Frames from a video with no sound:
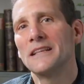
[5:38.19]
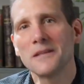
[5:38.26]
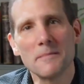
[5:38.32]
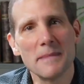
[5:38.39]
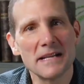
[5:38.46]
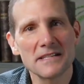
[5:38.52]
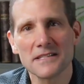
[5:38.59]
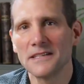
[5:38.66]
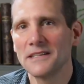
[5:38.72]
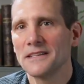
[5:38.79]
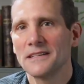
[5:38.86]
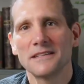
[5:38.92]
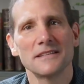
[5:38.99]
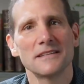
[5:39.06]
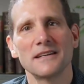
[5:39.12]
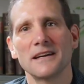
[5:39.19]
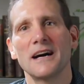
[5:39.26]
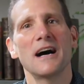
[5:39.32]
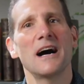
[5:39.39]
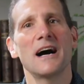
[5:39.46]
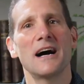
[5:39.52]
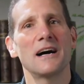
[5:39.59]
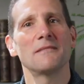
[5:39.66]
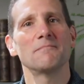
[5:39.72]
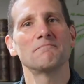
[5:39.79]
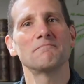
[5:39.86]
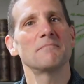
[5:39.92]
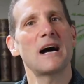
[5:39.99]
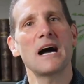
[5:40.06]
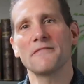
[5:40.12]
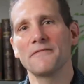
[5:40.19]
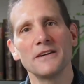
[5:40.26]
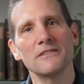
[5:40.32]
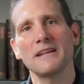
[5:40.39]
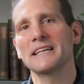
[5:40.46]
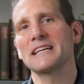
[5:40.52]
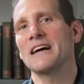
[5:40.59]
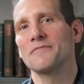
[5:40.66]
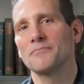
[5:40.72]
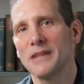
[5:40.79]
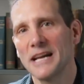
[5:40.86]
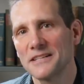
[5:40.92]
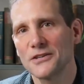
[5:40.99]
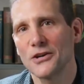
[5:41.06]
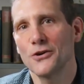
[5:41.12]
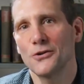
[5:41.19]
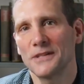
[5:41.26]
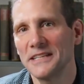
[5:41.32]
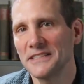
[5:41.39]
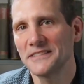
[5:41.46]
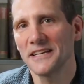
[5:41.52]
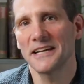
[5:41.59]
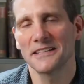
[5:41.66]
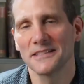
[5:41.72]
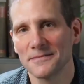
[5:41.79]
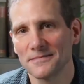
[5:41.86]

lamented, I feel like I've plateaued, he said.